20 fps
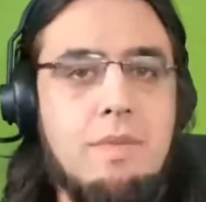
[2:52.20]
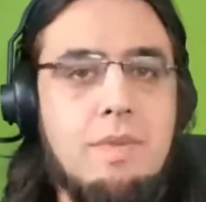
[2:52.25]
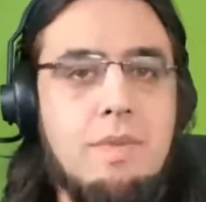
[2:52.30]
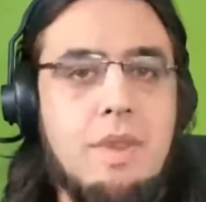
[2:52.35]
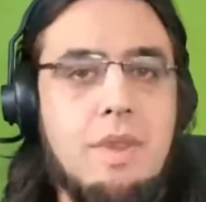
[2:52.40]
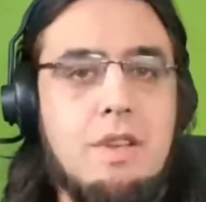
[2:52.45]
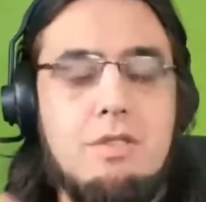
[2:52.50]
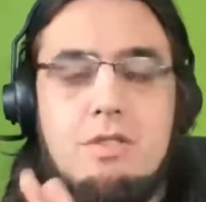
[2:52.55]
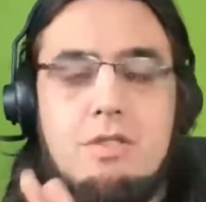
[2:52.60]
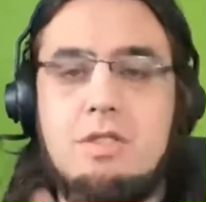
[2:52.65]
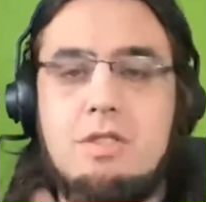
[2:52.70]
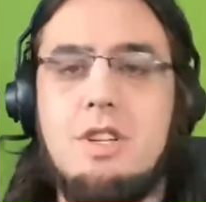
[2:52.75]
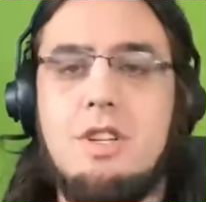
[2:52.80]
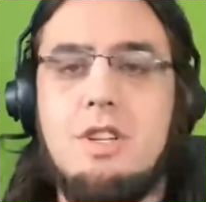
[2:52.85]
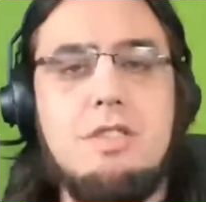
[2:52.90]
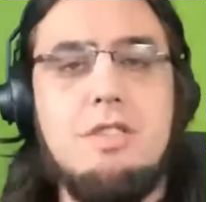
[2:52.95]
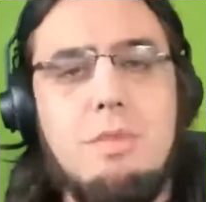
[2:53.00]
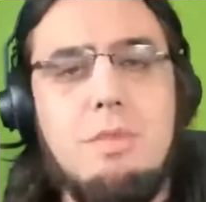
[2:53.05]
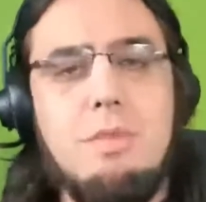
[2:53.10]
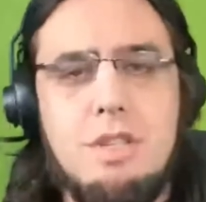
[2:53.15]
So it's not
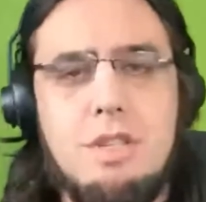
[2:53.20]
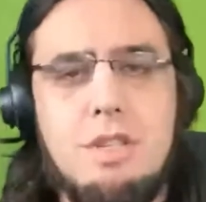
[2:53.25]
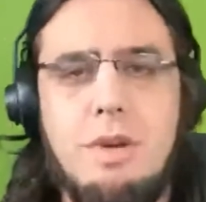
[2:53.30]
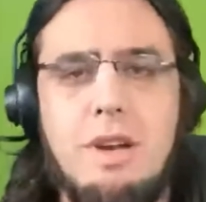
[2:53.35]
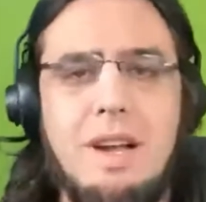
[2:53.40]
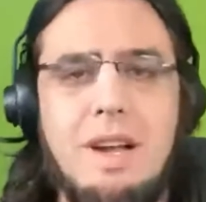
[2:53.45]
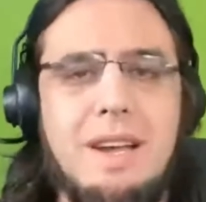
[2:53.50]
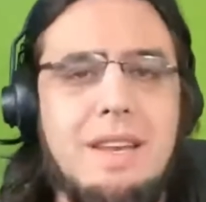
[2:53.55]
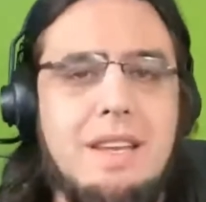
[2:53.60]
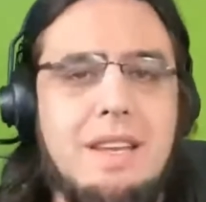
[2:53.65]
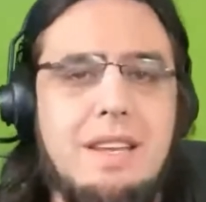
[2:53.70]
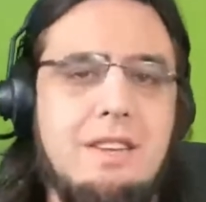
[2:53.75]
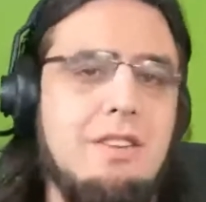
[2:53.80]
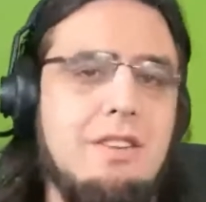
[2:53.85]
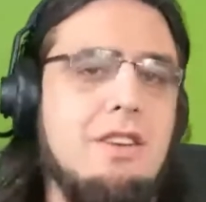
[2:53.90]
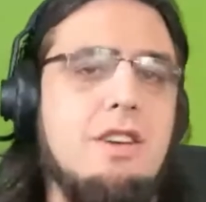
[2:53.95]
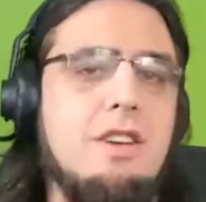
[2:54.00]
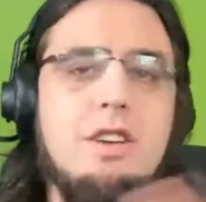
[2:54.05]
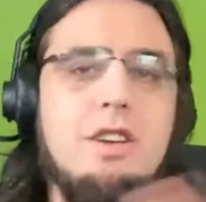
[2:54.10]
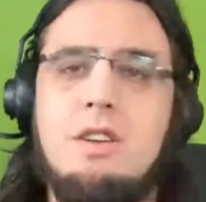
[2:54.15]
so much about I
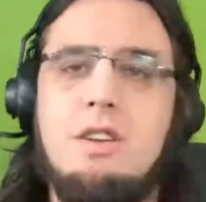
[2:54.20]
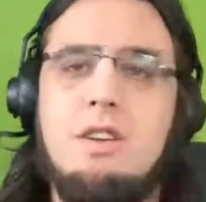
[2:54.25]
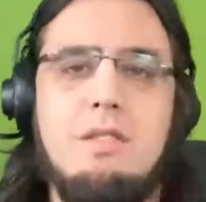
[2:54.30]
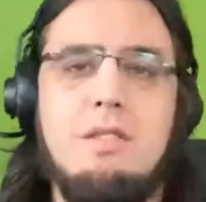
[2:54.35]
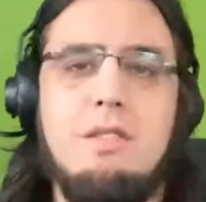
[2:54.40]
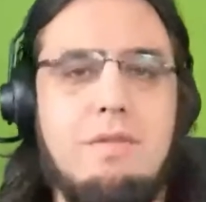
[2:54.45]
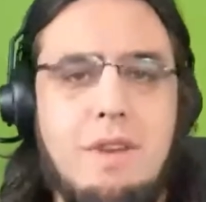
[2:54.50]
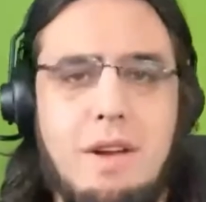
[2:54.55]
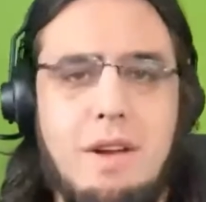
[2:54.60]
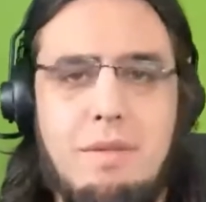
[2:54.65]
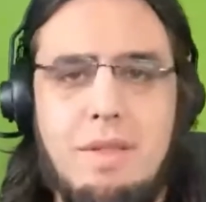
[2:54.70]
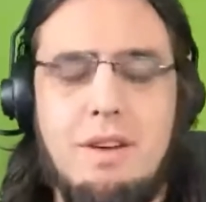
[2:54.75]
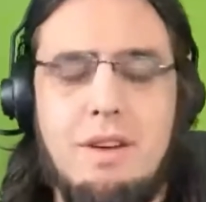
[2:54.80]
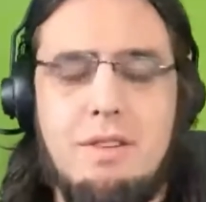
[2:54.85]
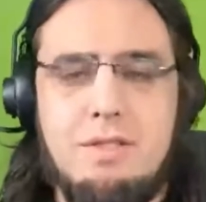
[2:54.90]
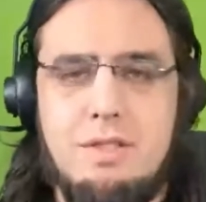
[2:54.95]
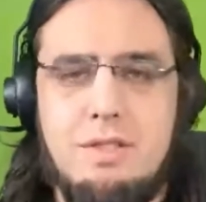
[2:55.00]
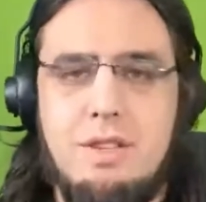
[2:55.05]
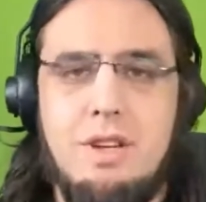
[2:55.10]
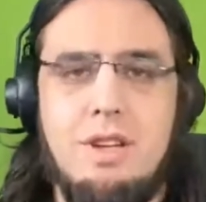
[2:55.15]
need
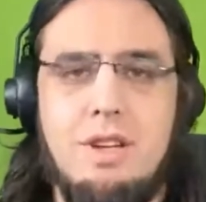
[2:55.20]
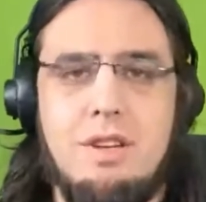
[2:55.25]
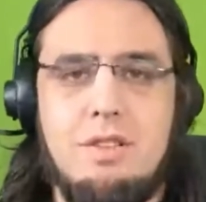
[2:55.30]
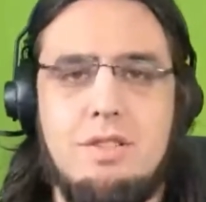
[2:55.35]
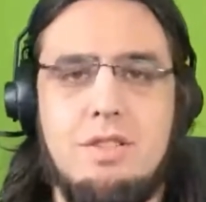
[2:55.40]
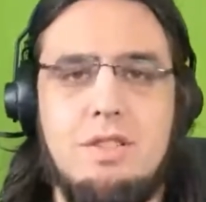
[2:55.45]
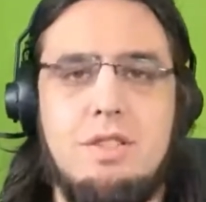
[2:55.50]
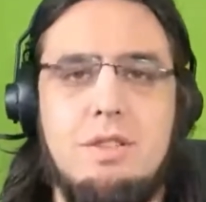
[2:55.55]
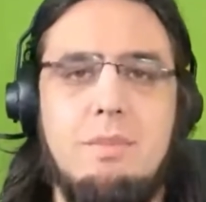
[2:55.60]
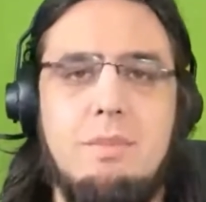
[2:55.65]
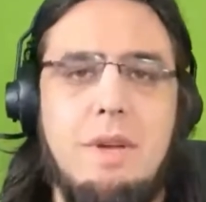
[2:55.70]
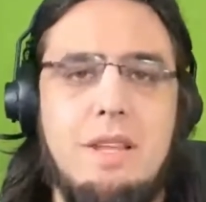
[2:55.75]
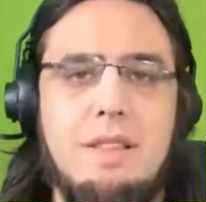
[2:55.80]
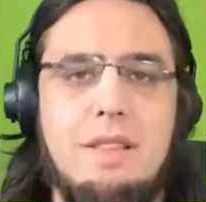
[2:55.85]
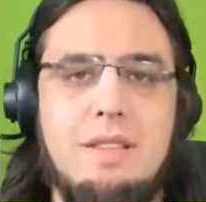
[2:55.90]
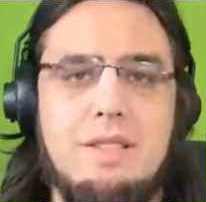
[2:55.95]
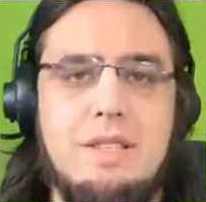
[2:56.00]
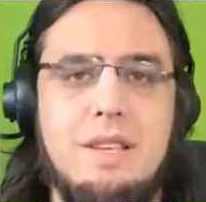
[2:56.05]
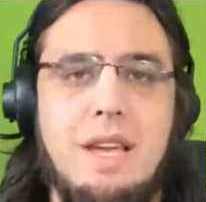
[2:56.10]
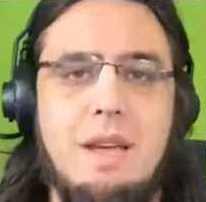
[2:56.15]
$5,000 to make
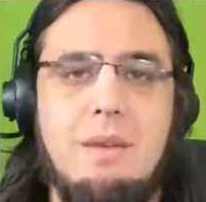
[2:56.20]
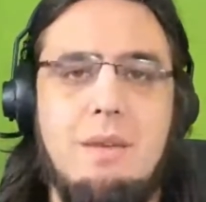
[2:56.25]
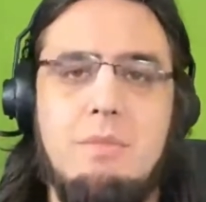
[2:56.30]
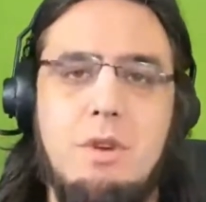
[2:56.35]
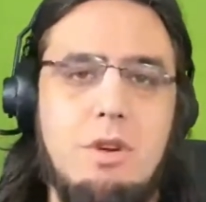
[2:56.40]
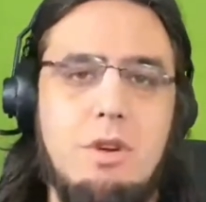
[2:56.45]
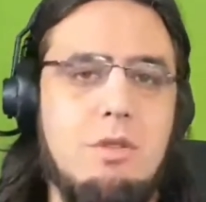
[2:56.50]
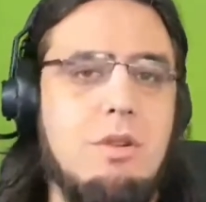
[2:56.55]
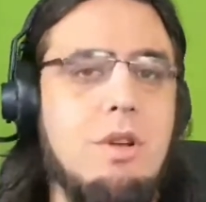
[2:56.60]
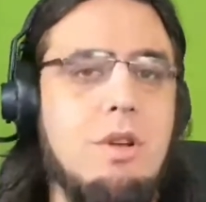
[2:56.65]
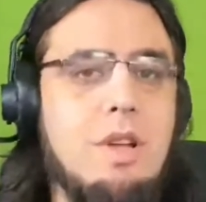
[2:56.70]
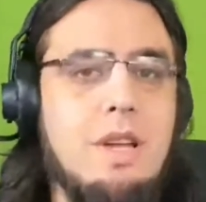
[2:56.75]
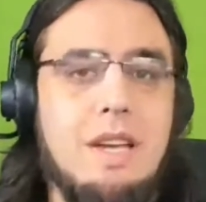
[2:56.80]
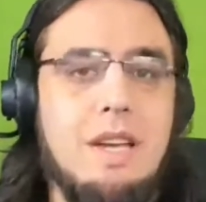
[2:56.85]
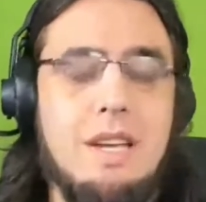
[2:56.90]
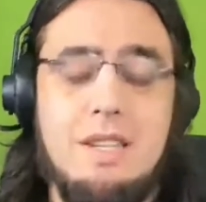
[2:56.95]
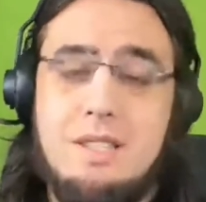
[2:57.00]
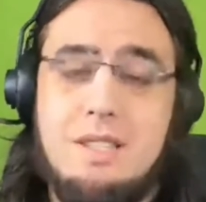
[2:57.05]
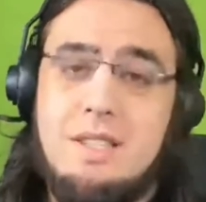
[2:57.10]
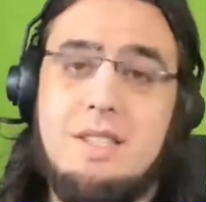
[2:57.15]
this game. No,
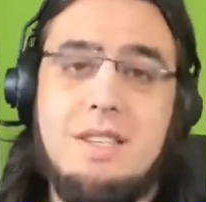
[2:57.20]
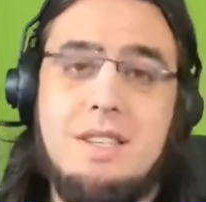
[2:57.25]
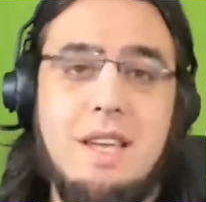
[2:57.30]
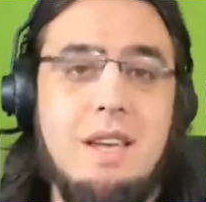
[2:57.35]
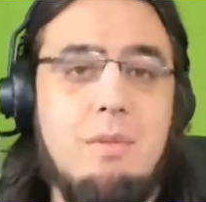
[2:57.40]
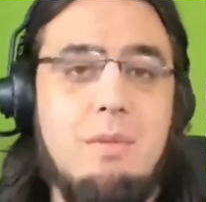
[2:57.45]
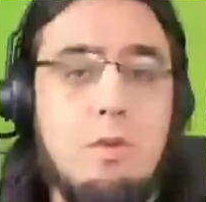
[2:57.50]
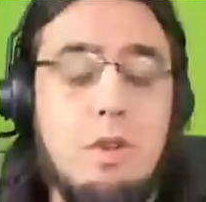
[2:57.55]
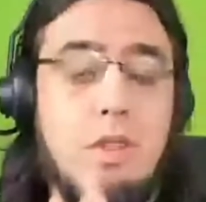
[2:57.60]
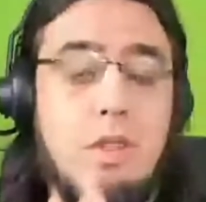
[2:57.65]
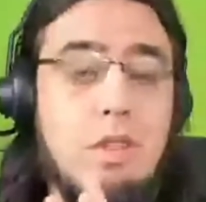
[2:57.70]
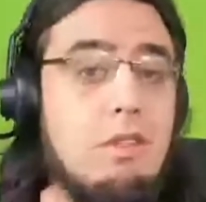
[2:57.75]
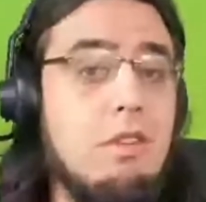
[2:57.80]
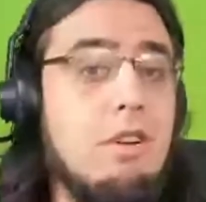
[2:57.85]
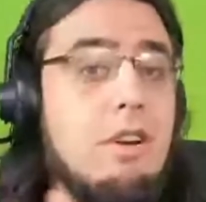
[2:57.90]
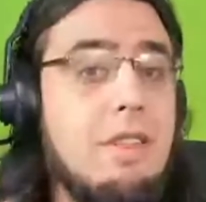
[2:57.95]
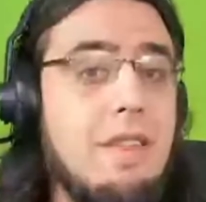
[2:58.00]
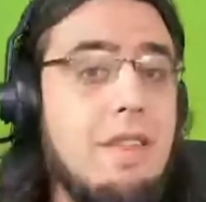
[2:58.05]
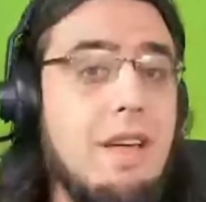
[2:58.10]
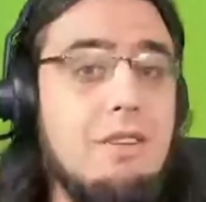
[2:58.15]
is this game worth
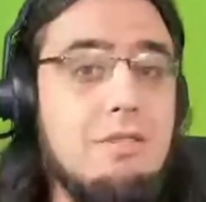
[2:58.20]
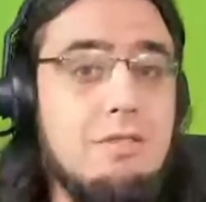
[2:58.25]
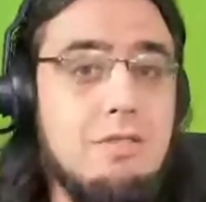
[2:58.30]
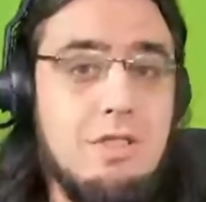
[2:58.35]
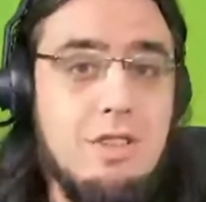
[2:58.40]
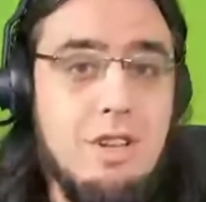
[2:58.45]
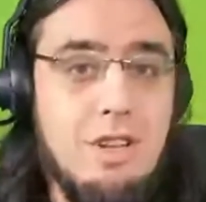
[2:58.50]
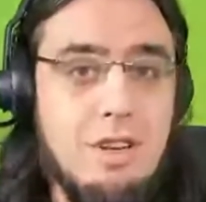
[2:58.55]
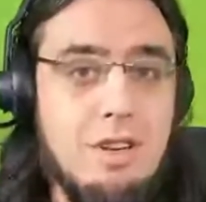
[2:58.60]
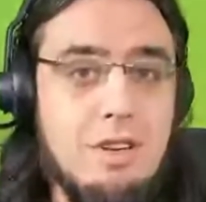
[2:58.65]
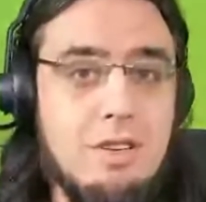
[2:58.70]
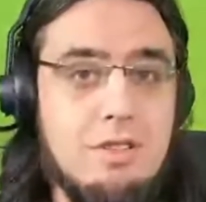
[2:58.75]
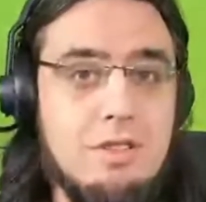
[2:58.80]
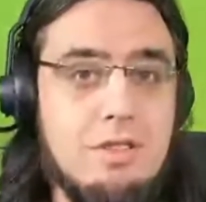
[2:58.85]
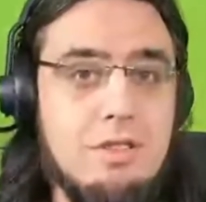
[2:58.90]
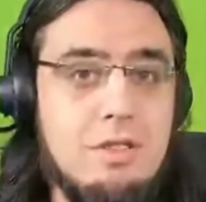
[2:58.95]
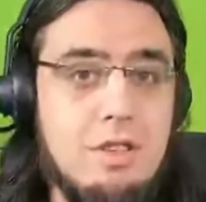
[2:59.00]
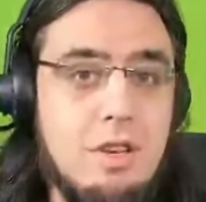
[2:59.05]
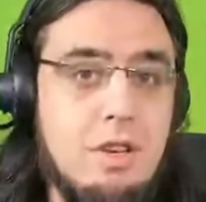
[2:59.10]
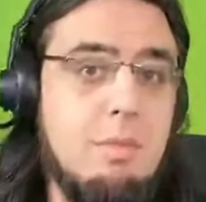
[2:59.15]

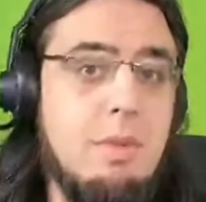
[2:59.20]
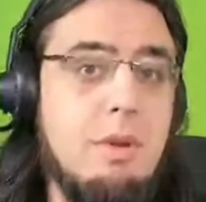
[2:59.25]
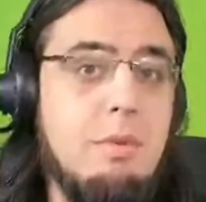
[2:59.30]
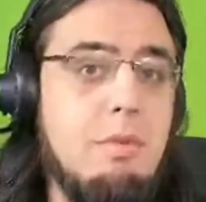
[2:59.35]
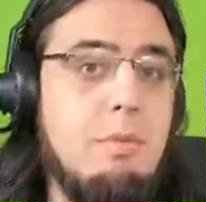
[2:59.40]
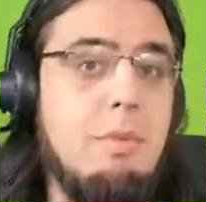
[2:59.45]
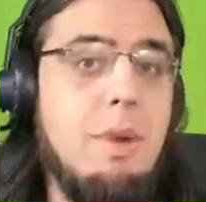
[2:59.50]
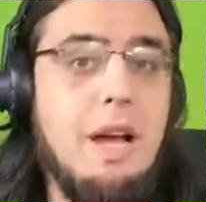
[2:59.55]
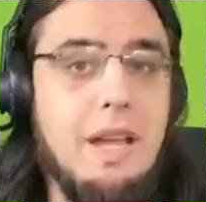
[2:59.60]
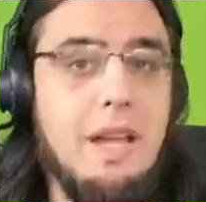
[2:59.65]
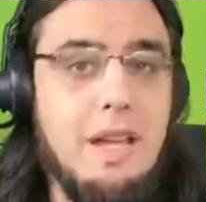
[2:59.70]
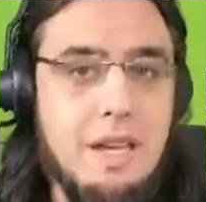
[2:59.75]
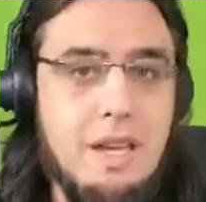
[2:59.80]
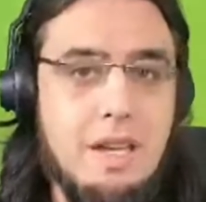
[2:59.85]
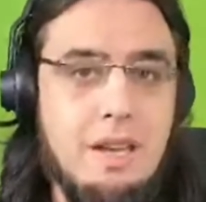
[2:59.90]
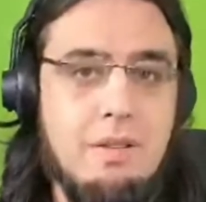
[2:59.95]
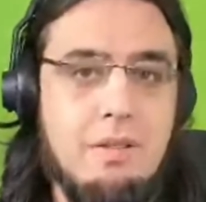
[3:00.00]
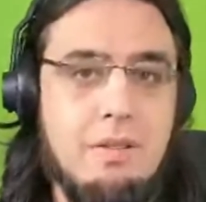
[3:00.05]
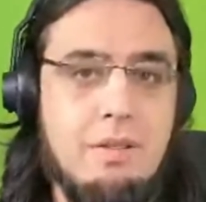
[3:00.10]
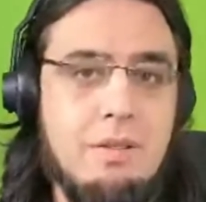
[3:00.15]
$30,000 to the people buying
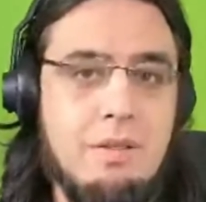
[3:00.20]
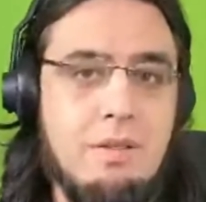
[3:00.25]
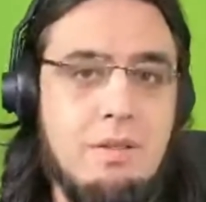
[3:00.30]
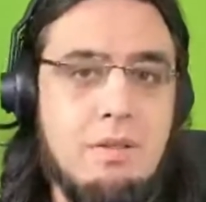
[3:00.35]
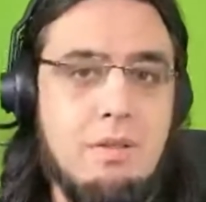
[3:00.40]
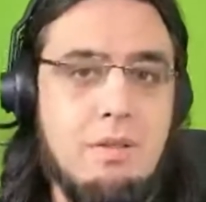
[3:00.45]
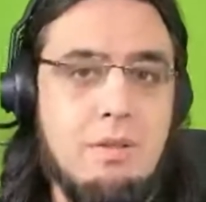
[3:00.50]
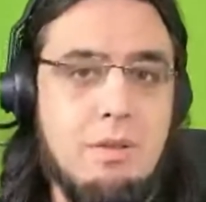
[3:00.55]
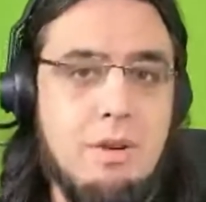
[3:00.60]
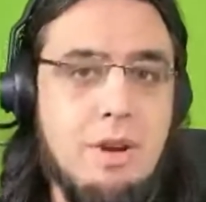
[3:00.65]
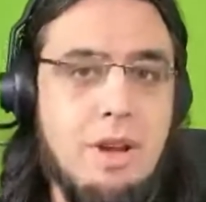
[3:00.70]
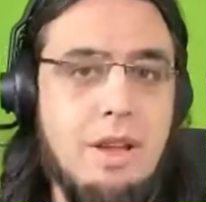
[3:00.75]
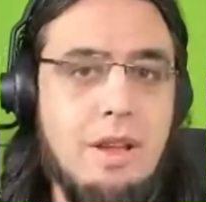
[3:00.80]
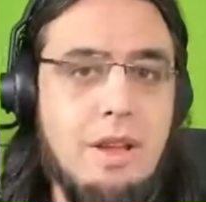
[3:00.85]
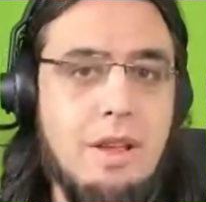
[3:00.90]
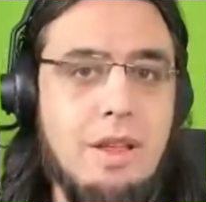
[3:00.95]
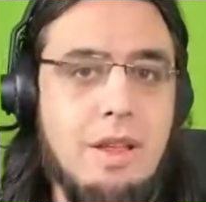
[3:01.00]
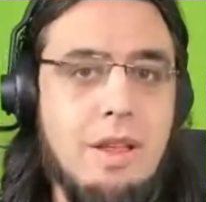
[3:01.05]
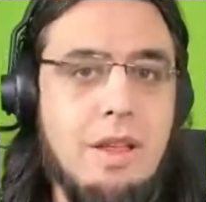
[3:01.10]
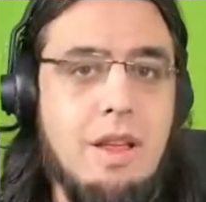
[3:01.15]
it, right?